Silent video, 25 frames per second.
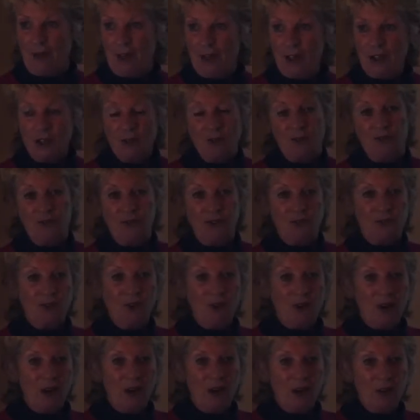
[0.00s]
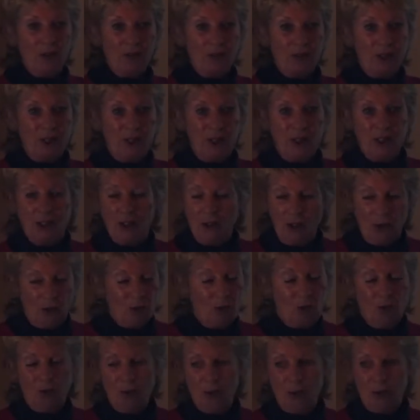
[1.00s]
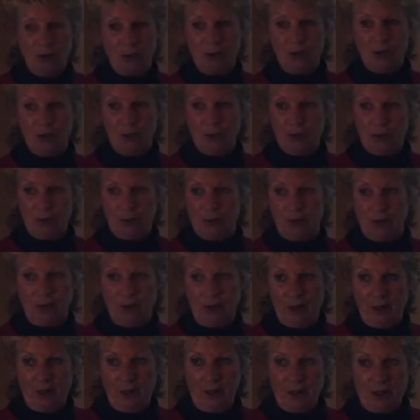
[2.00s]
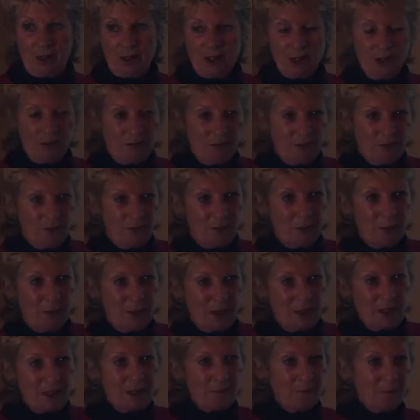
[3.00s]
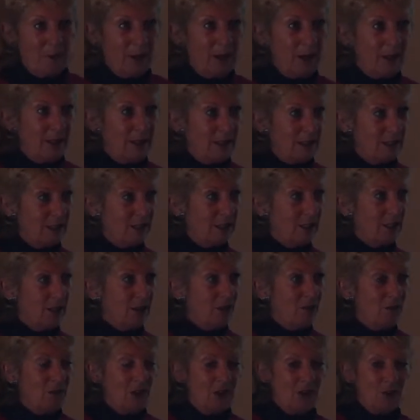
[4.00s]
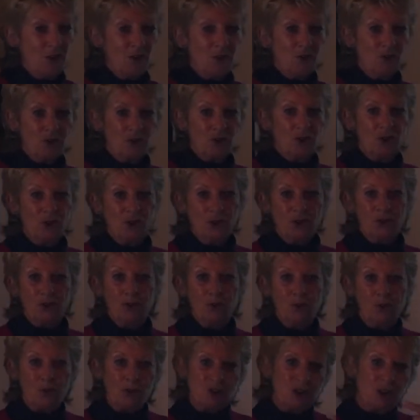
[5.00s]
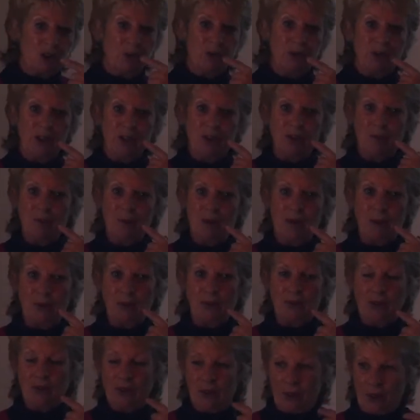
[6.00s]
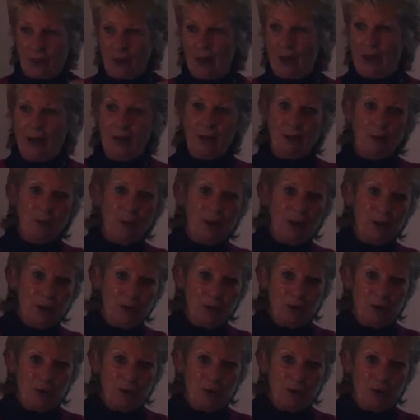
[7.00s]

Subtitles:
So if you're not healthy or you're suffering from aches and pains, then you've got to look to what's going in your mouth and the way you